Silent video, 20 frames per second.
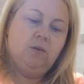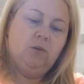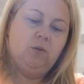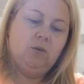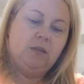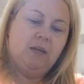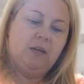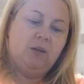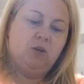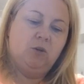
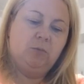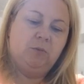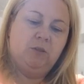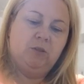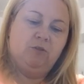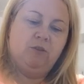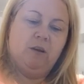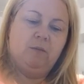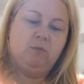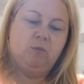Use our cups
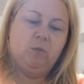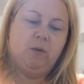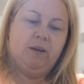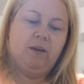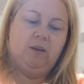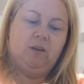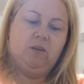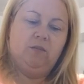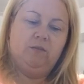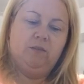to grams
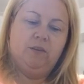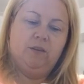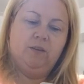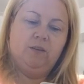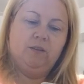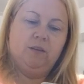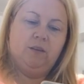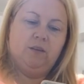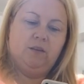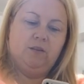weight
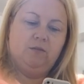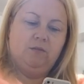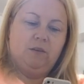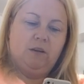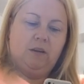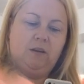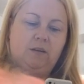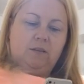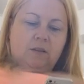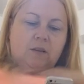converter.
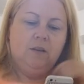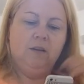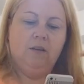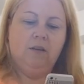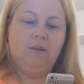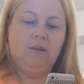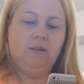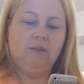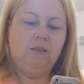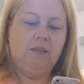Right,
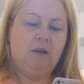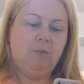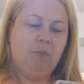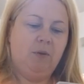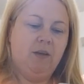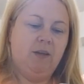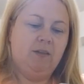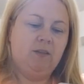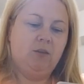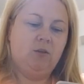
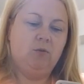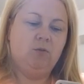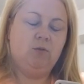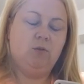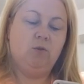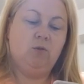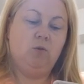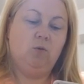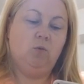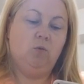tap here to
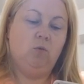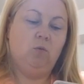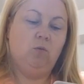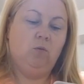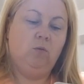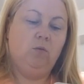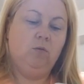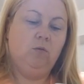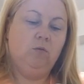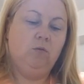use the tool.